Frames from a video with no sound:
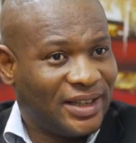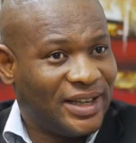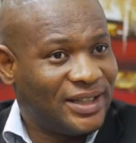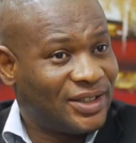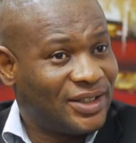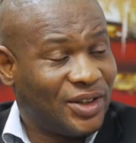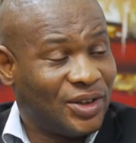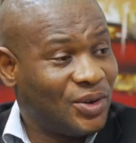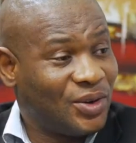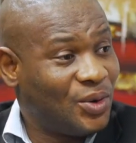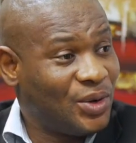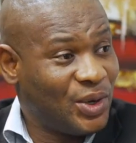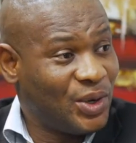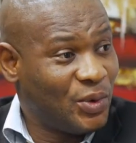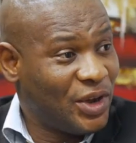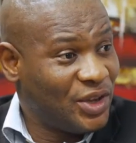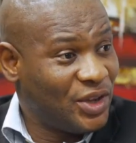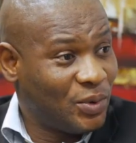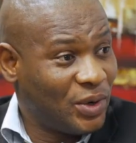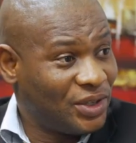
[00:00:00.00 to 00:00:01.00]
it's not only
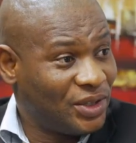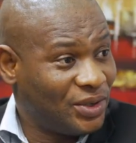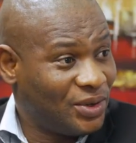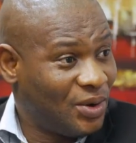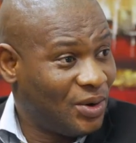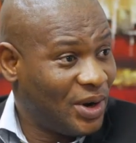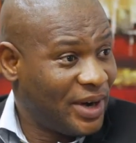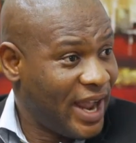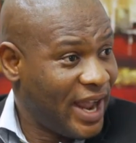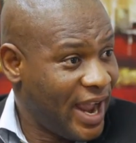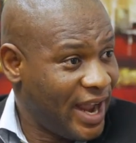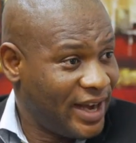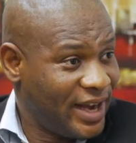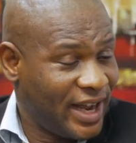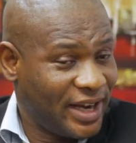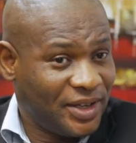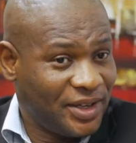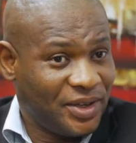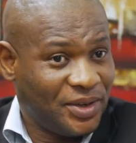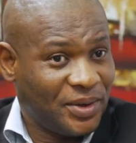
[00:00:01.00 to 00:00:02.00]
when you want to go on air
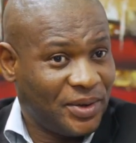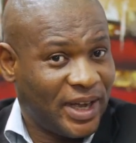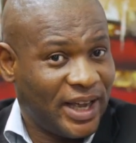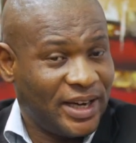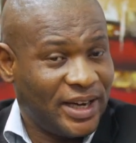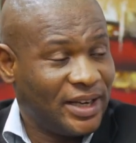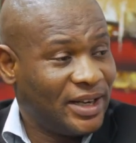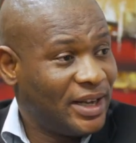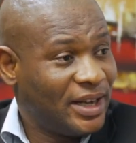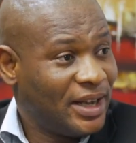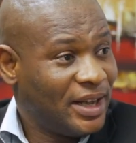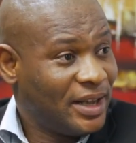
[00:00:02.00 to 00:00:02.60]
that you can